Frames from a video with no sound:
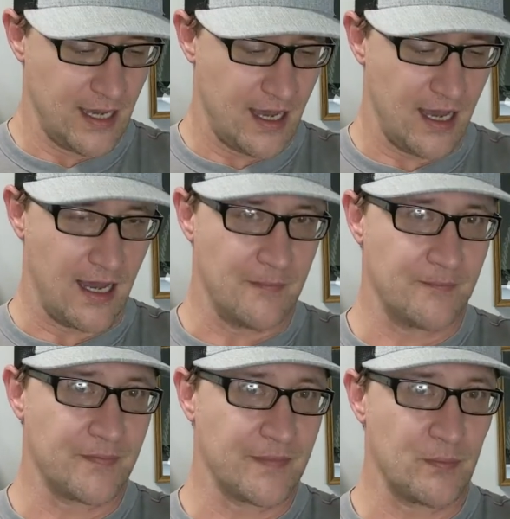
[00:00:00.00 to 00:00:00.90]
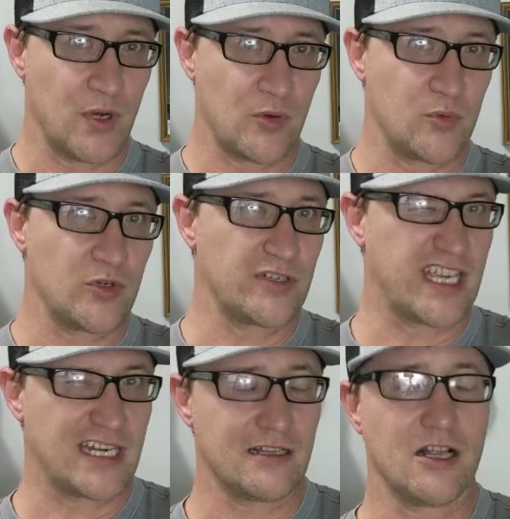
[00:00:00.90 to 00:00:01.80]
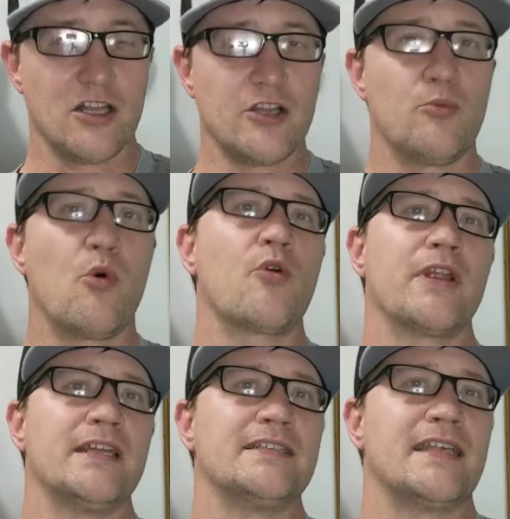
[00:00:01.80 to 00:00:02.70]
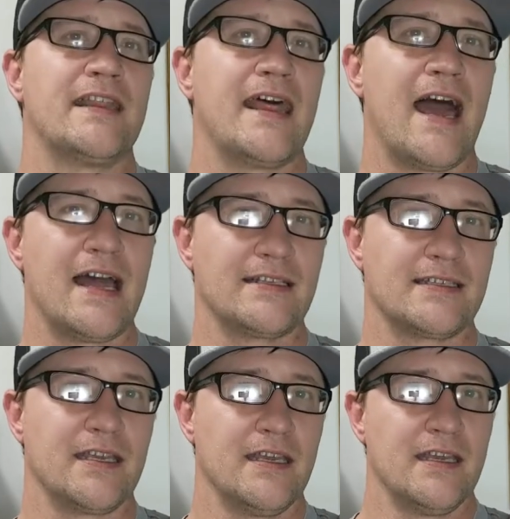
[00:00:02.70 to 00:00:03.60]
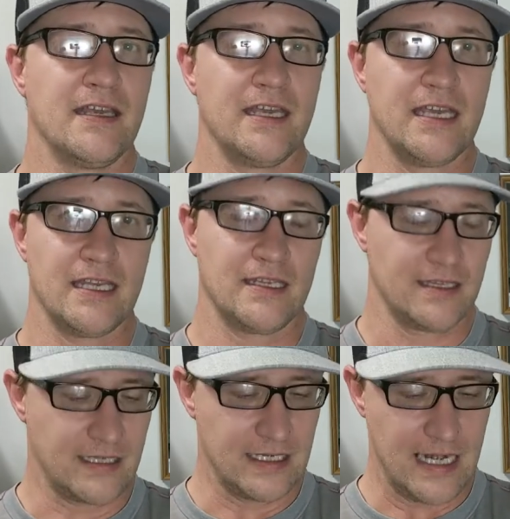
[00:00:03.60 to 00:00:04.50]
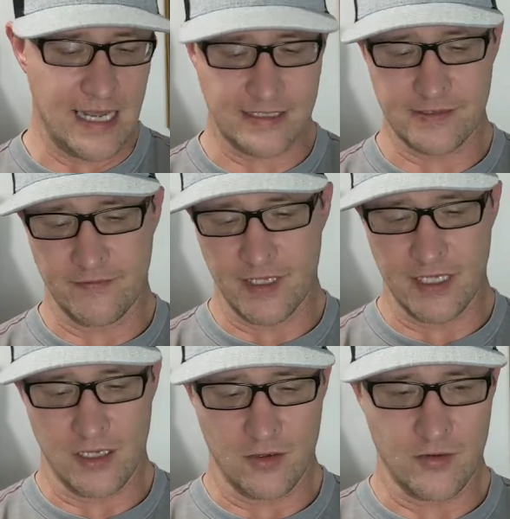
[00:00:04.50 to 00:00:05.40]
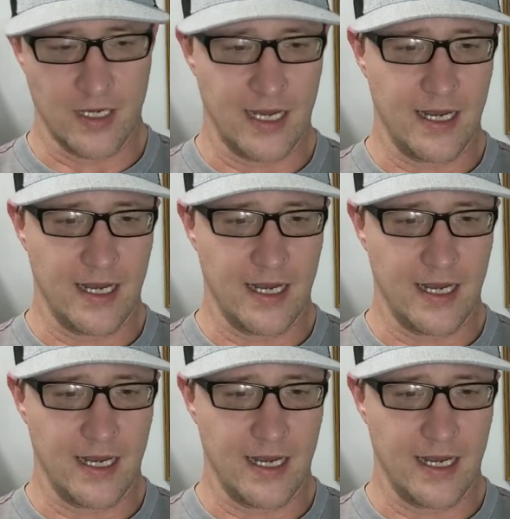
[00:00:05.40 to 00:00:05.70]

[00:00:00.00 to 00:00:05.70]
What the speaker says: but we'll get a little more into that in the next video.